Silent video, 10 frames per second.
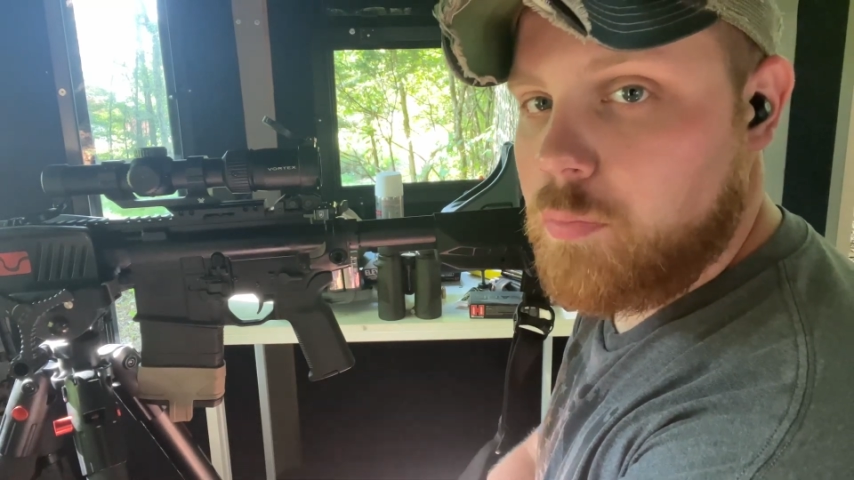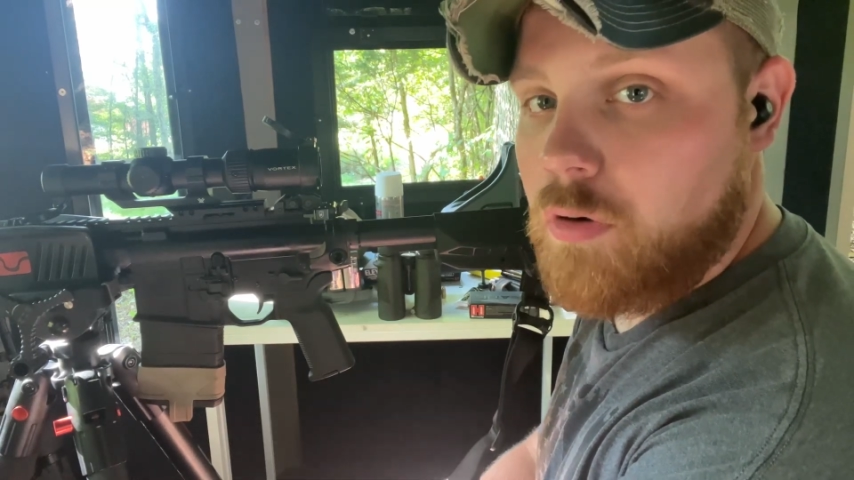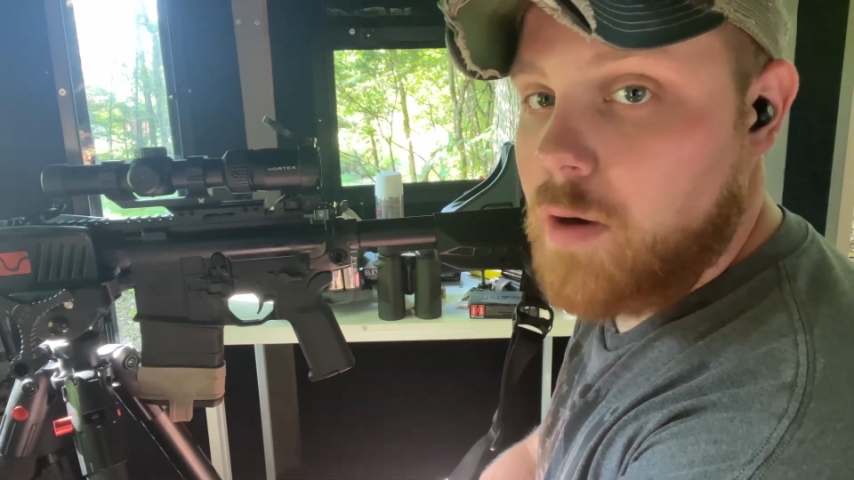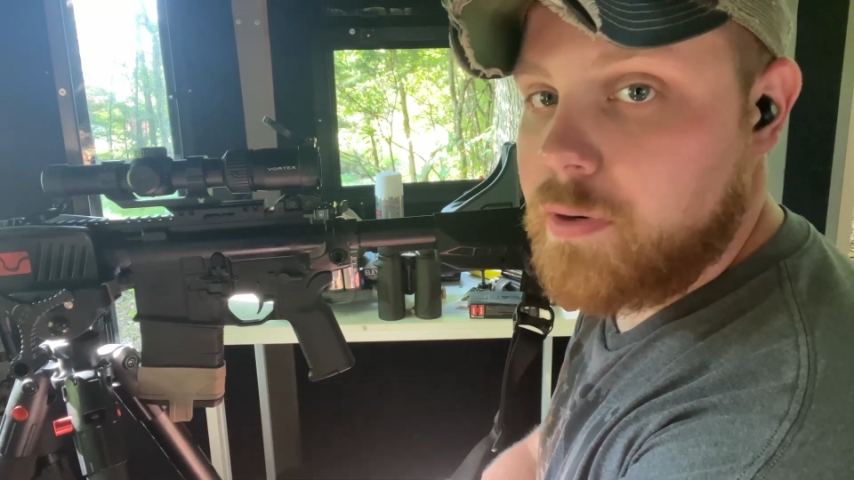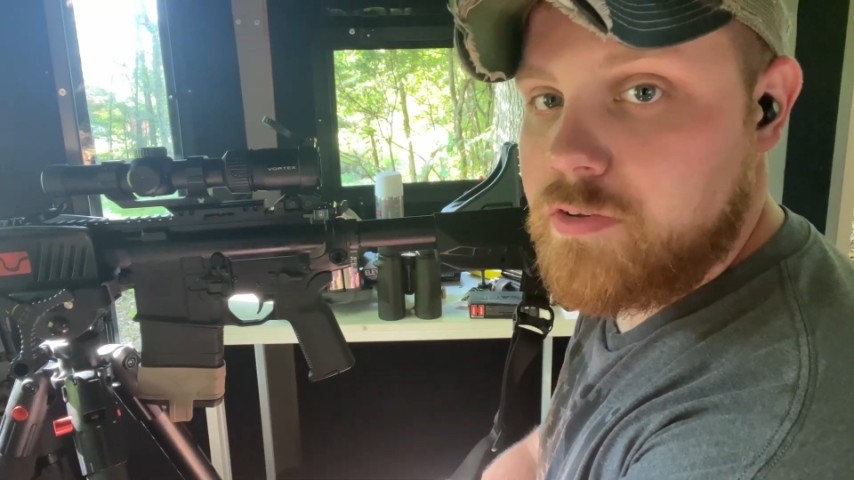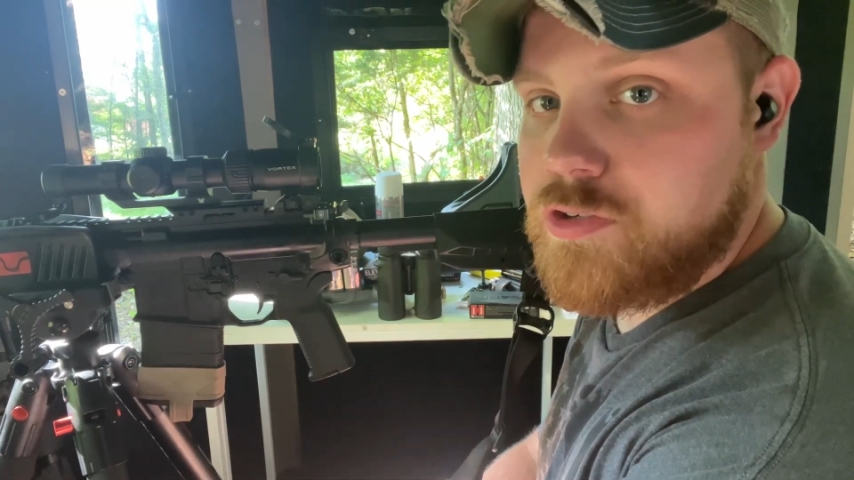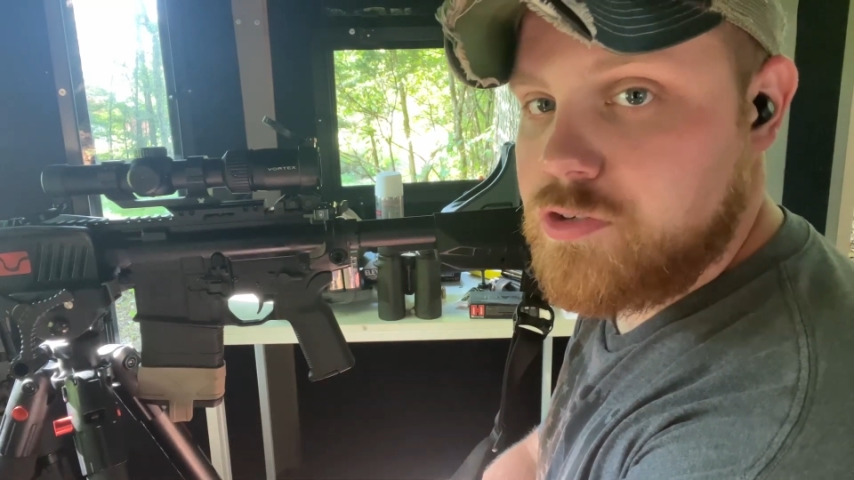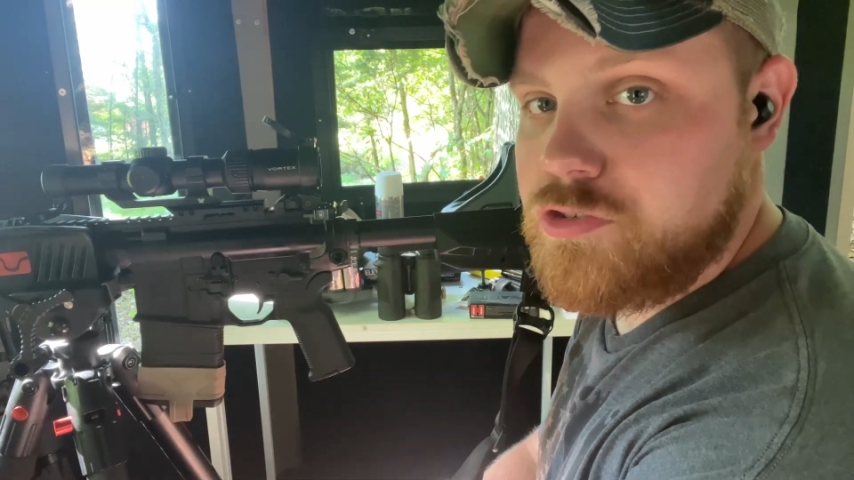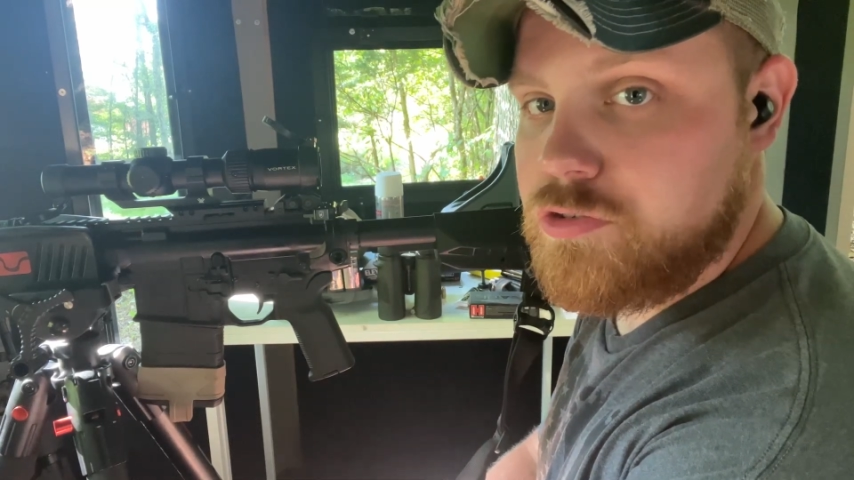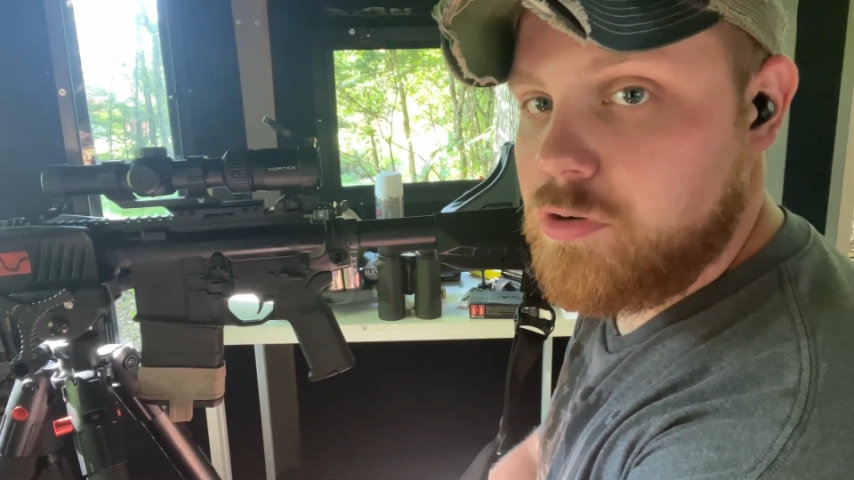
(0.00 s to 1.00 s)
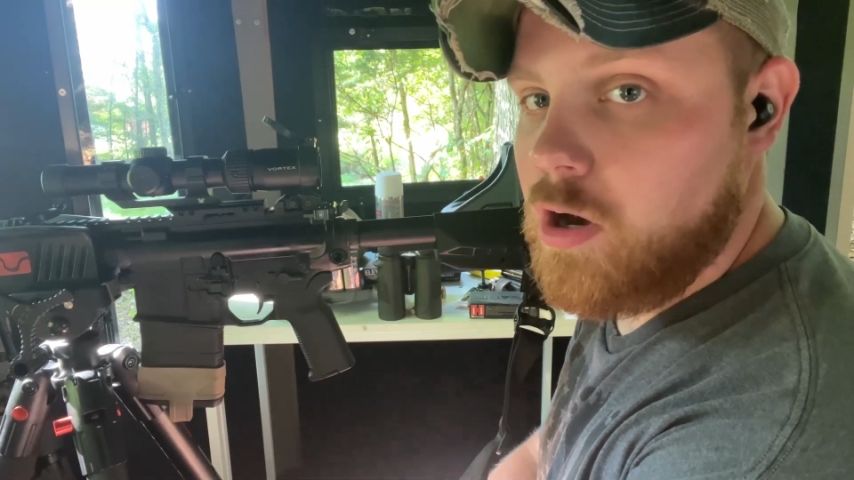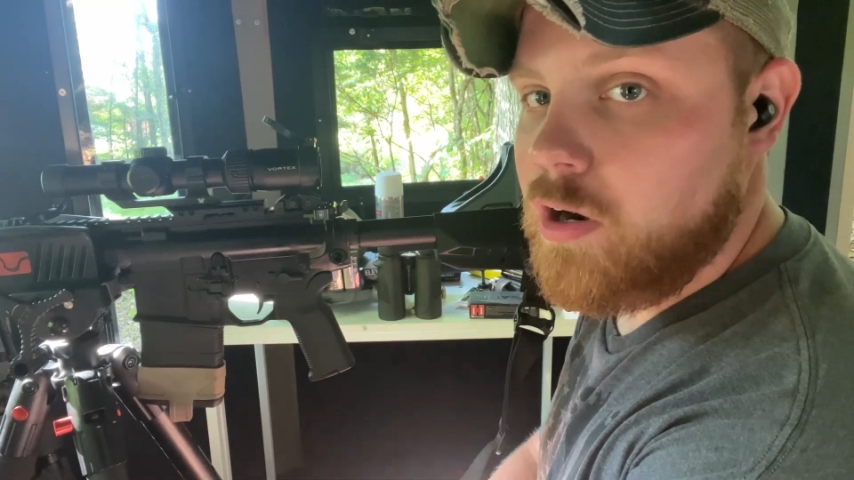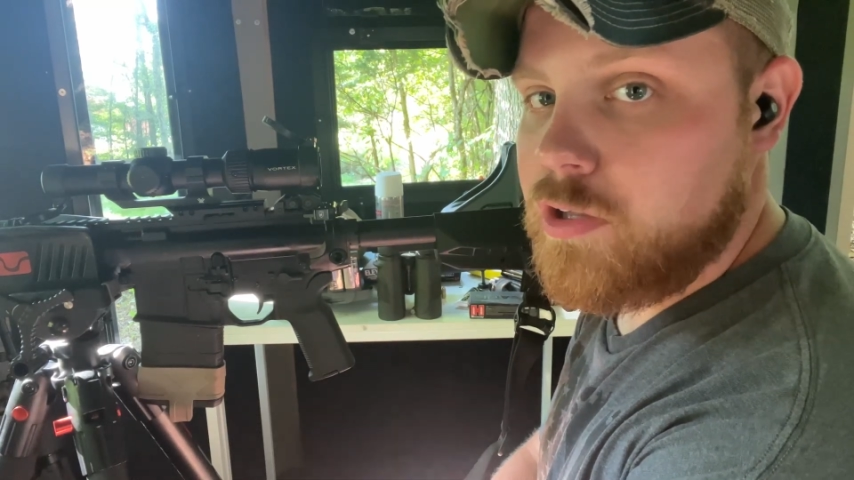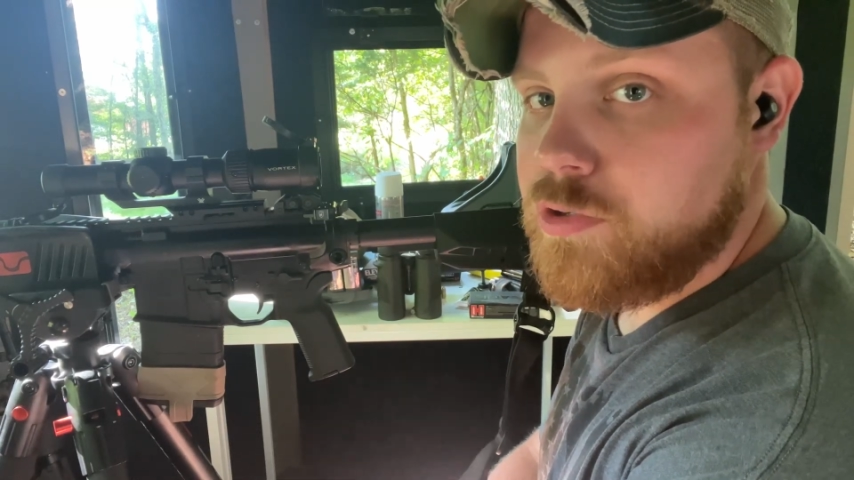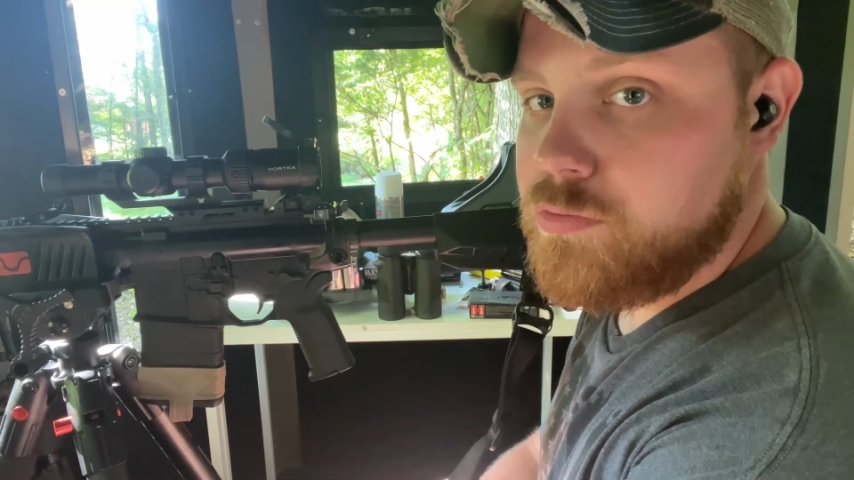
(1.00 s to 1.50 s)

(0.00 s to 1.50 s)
property that you can shoot on and you